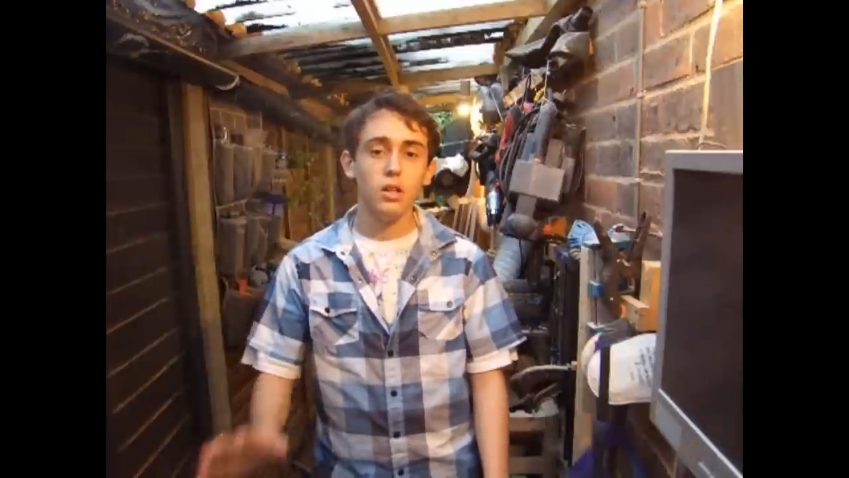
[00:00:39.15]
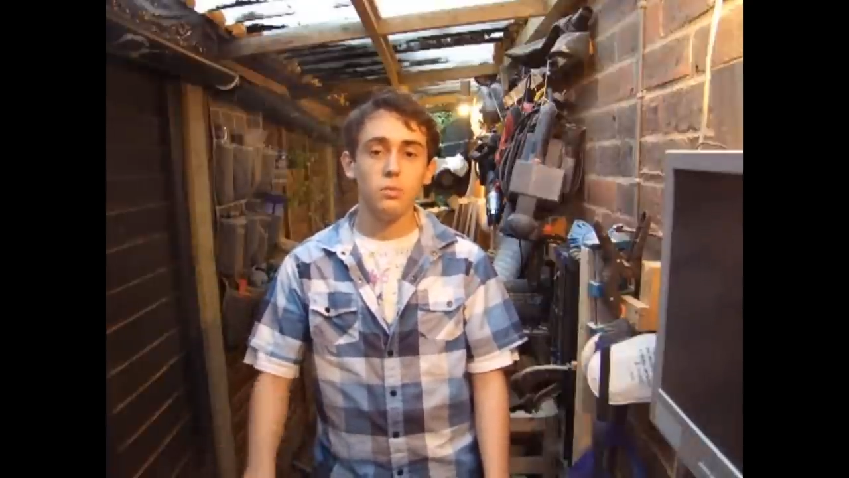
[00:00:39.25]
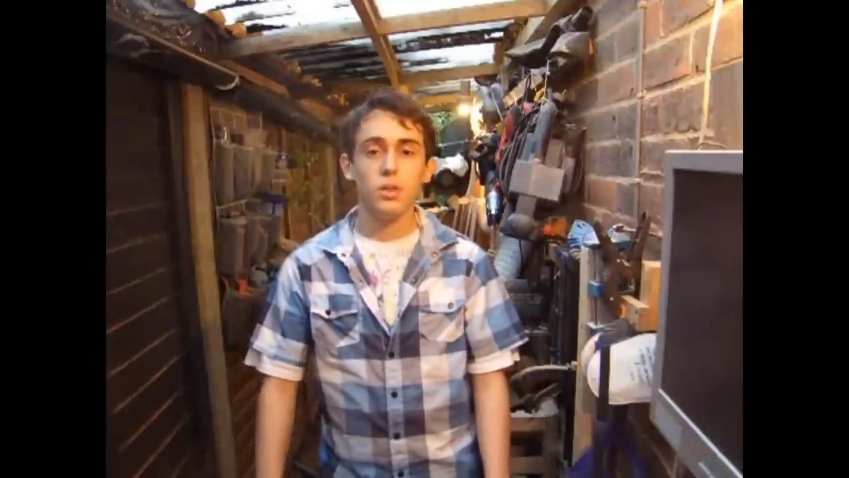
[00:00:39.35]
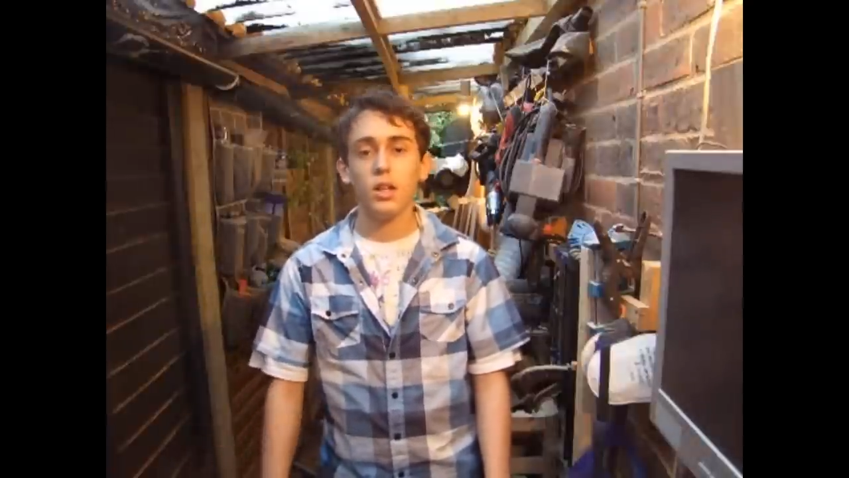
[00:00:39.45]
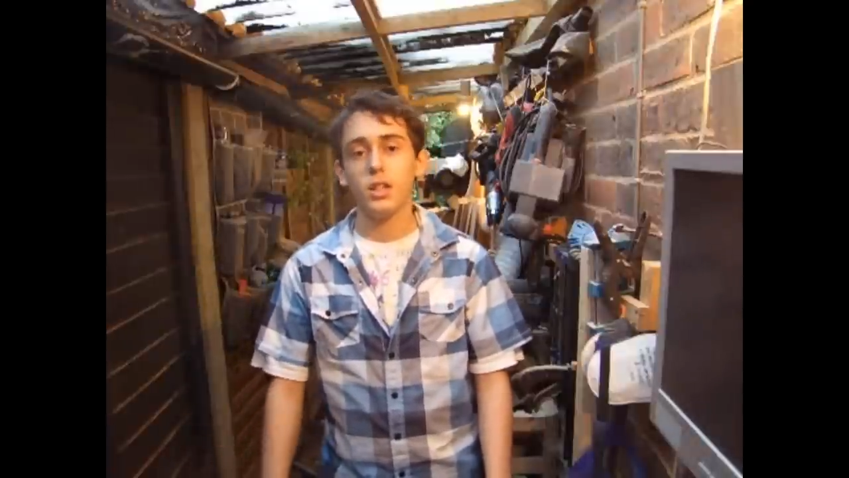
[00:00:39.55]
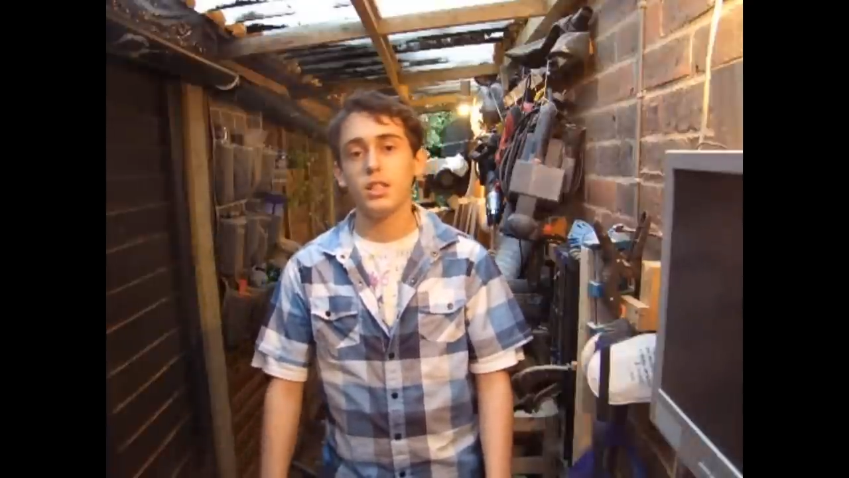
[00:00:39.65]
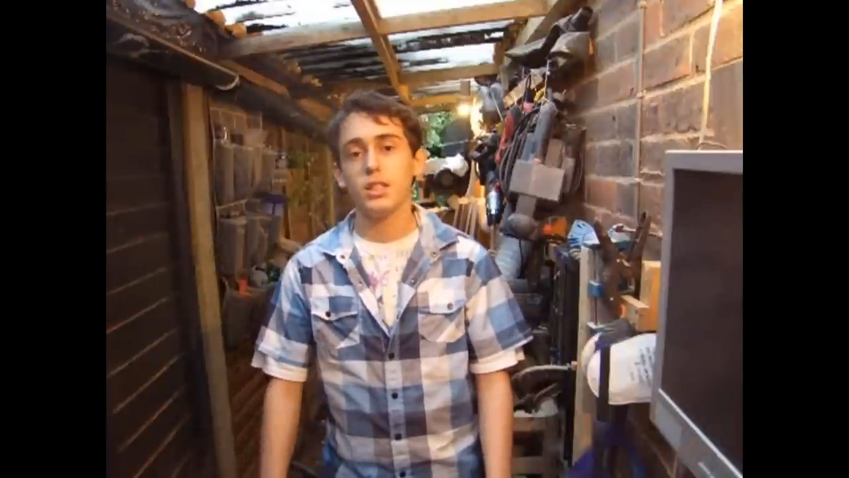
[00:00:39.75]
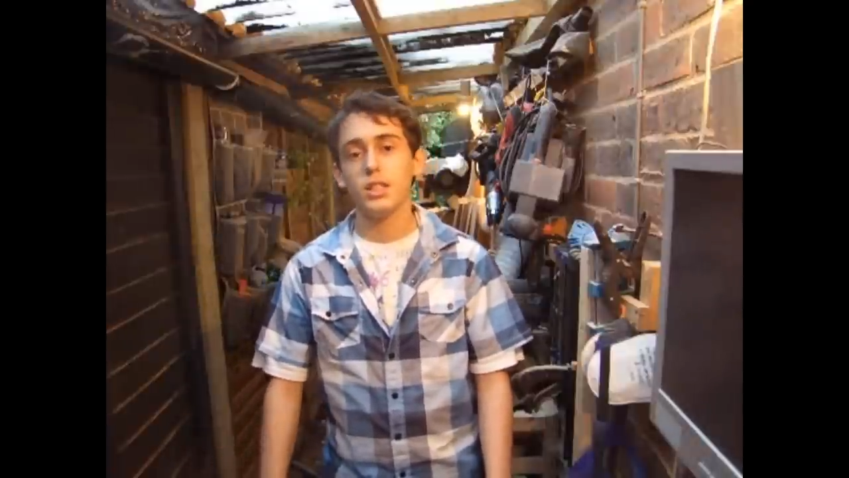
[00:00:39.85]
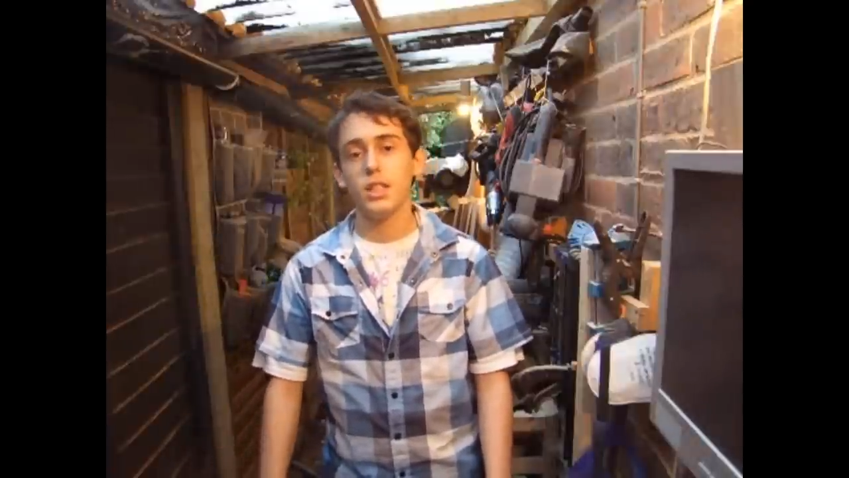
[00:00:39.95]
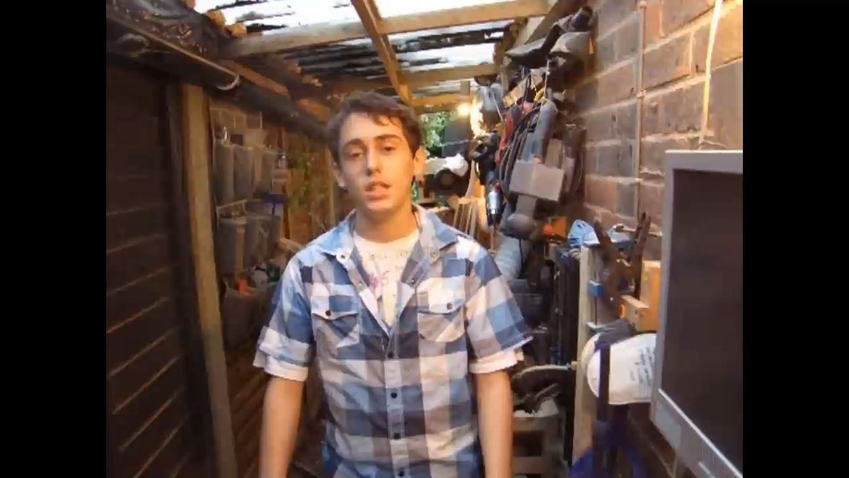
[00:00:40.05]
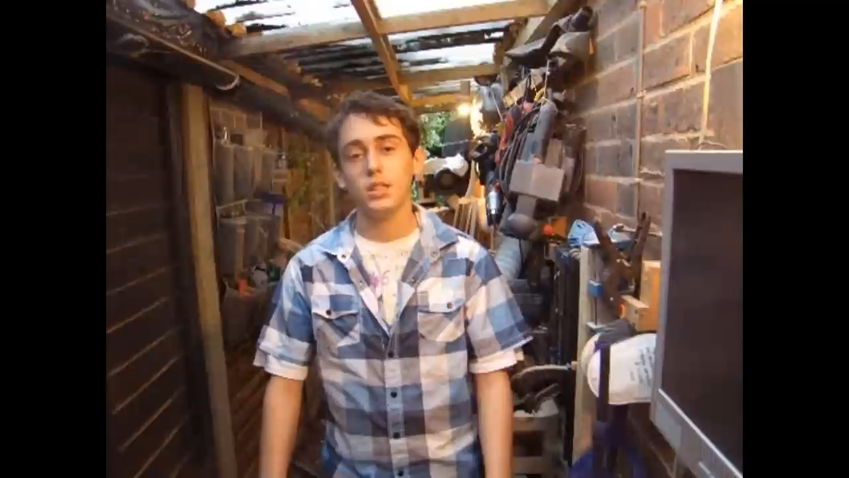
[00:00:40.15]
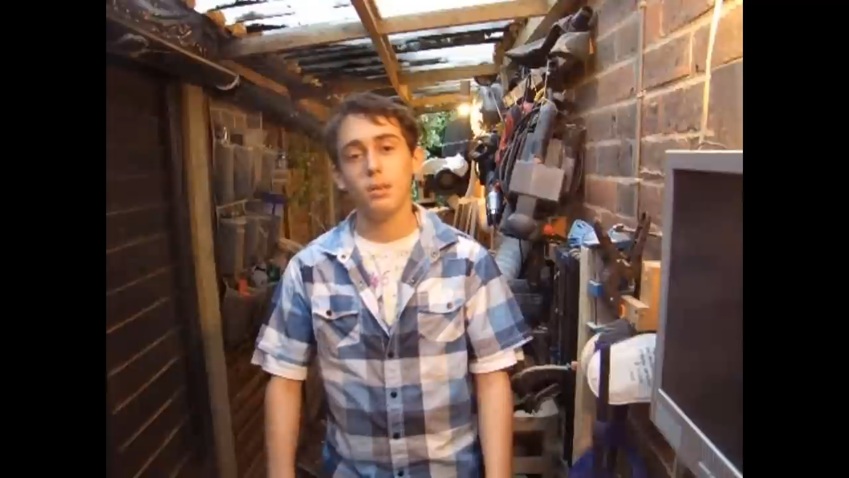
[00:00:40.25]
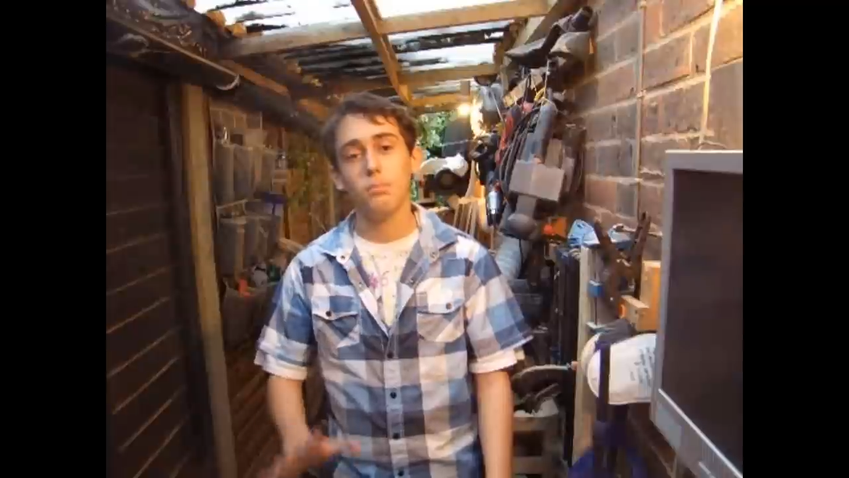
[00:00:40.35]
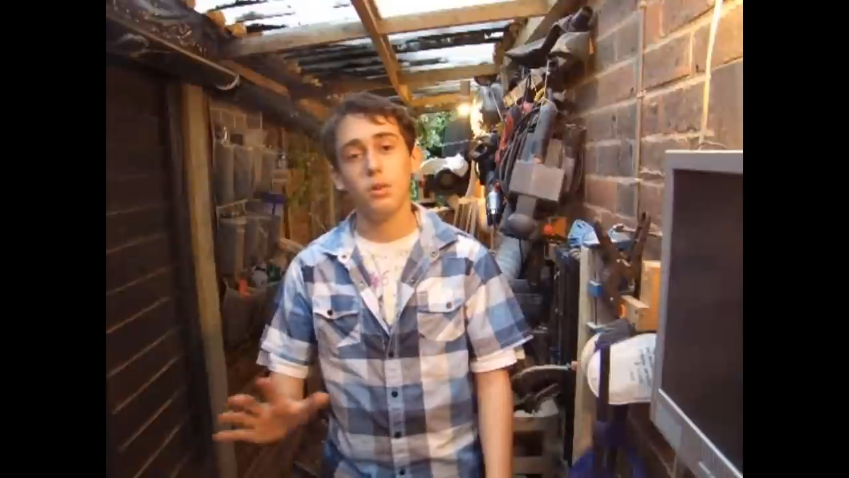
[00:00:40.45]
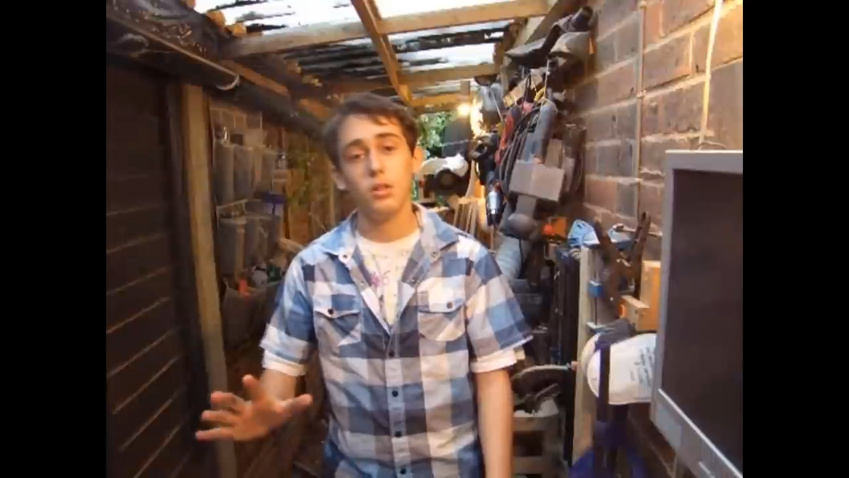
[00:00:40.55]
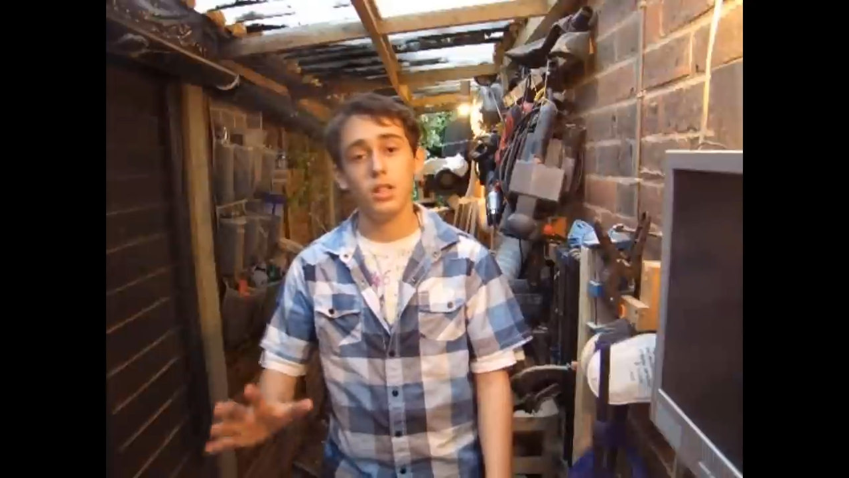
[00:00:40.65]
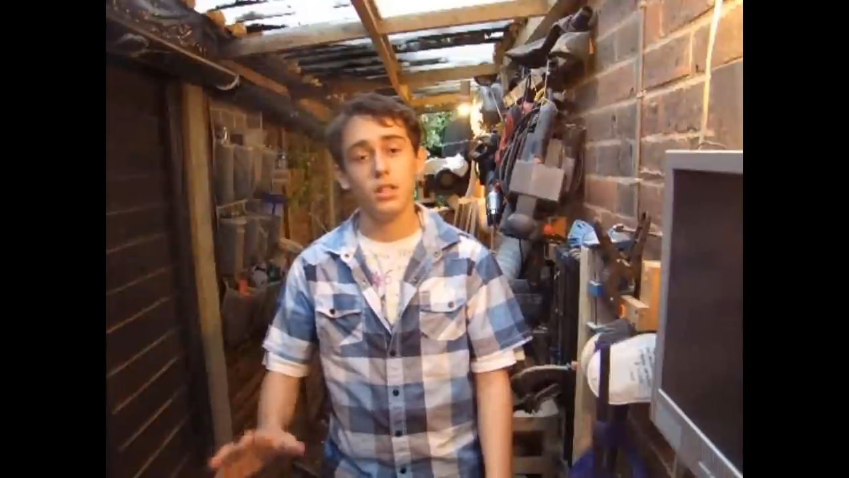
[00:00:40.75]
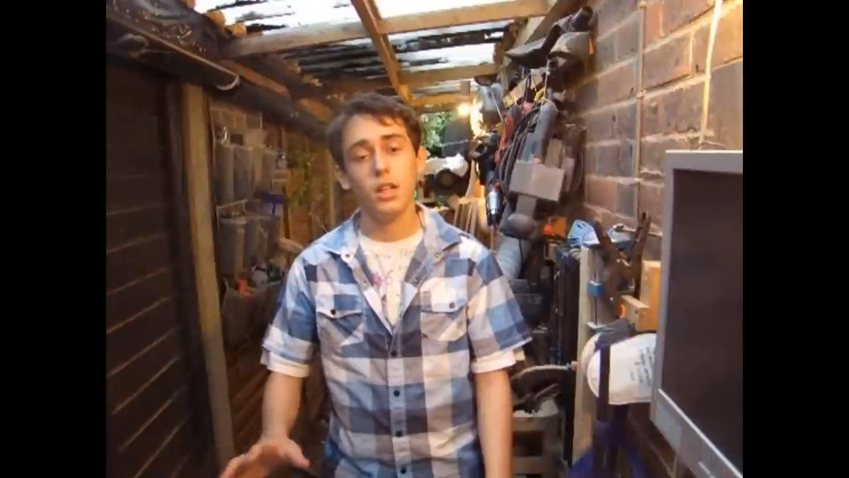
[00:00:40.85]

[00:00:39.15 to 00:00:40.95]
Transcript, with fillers: would like to see at some point,